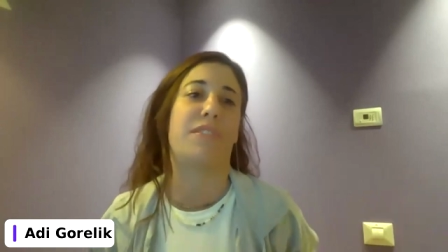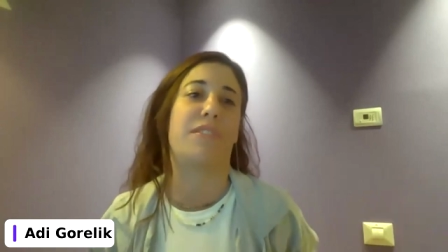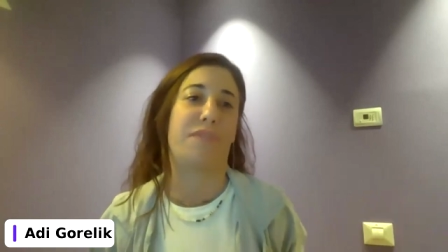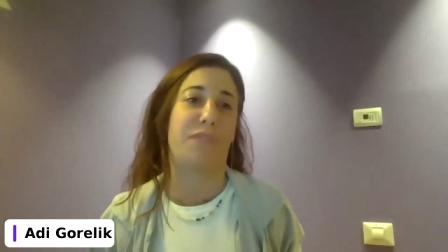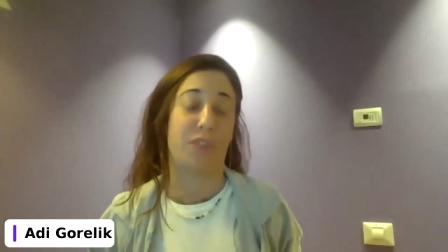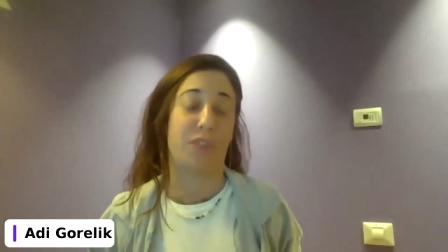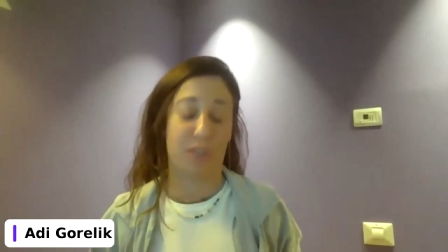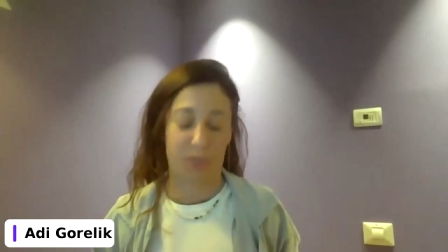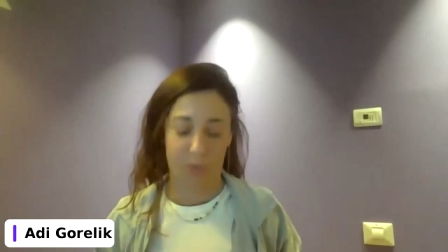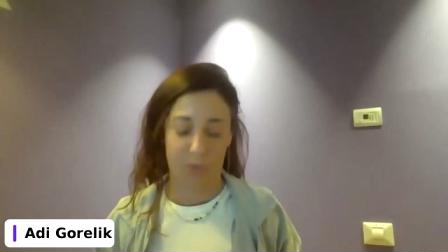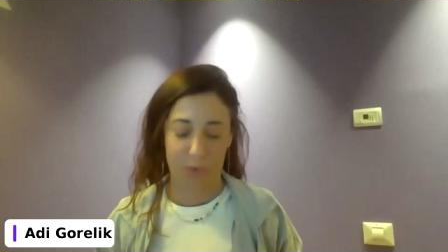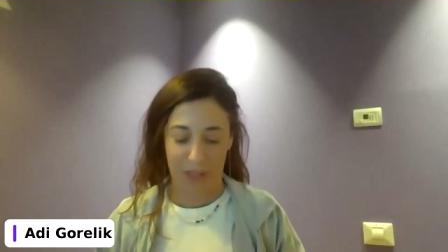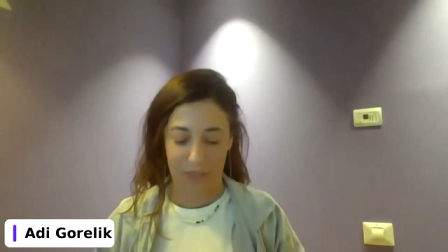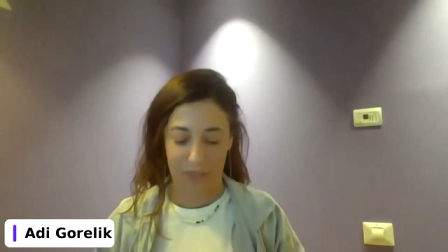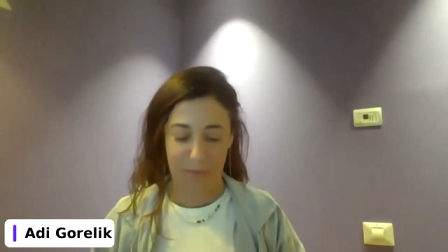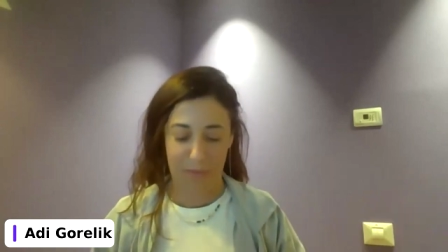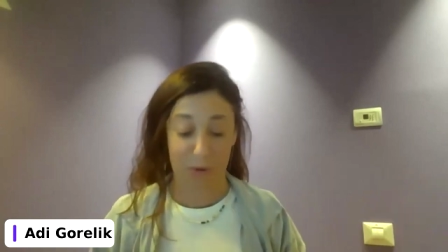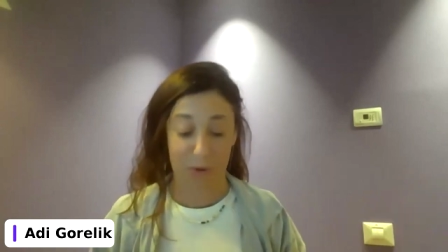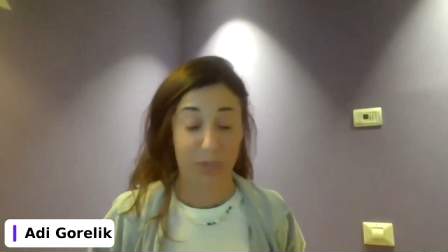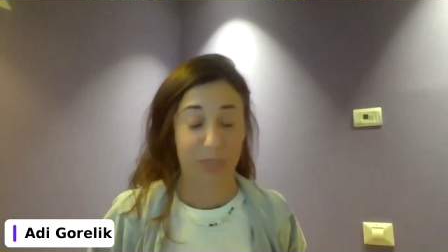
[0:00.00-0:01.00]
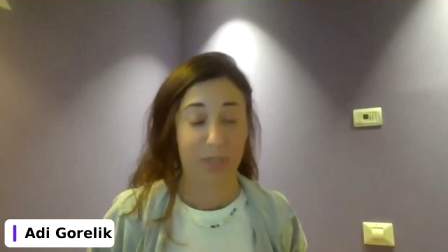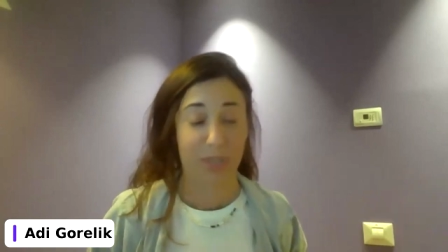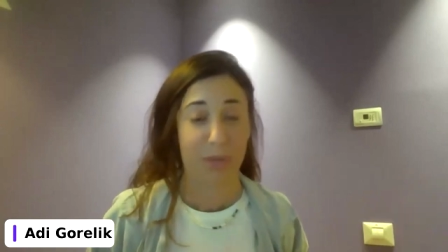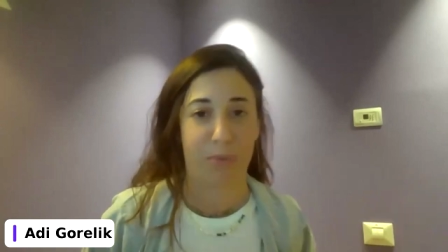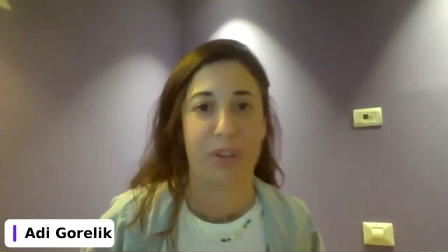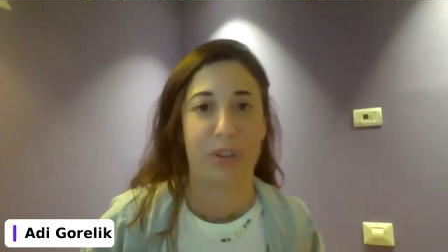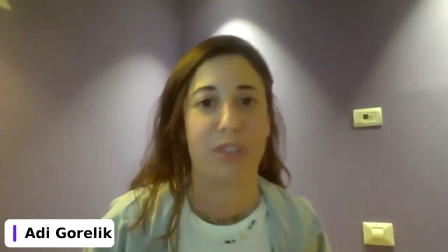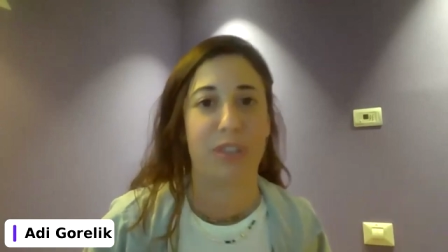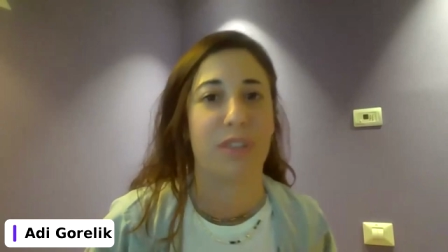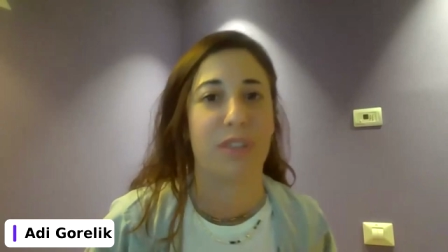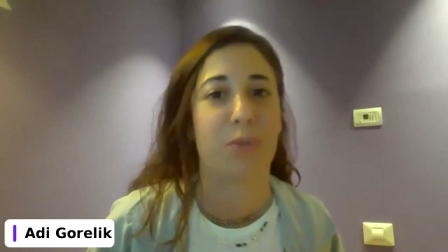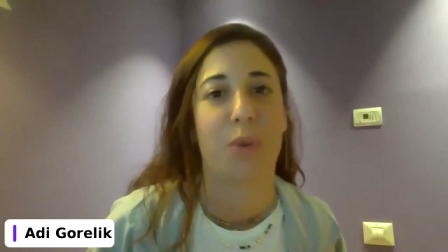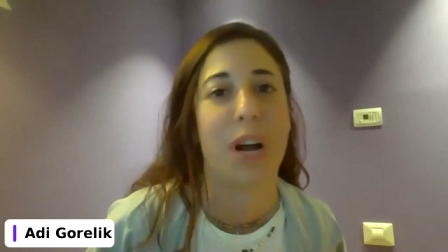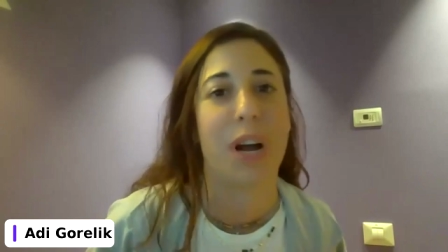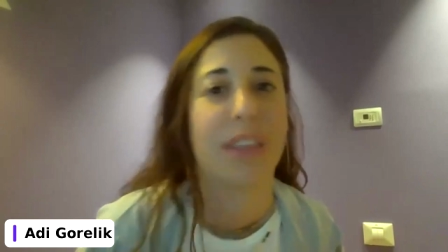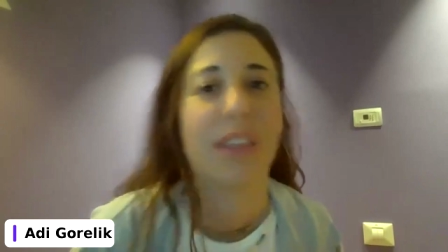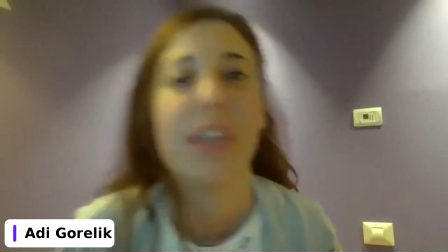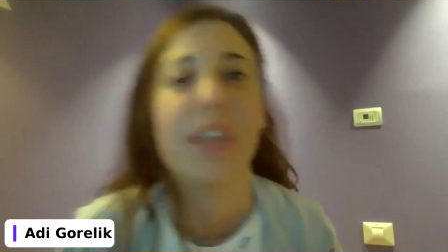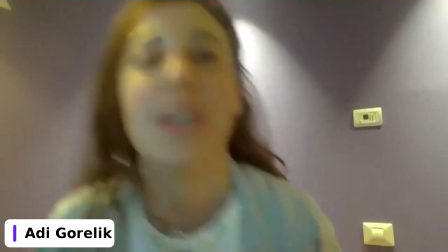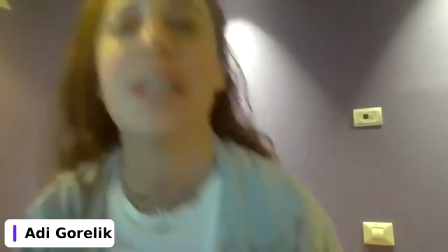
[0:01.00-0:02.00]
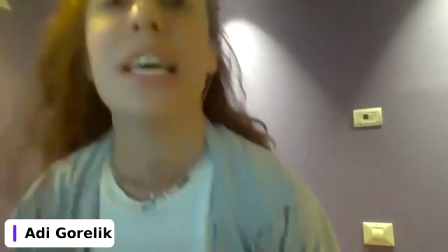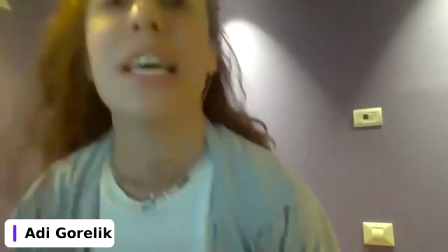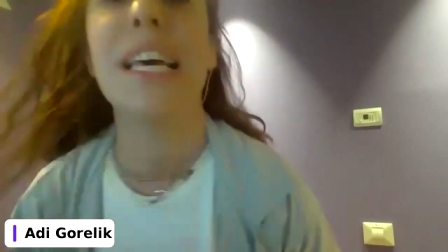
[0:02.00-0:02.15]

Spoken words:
The first one, the most important one,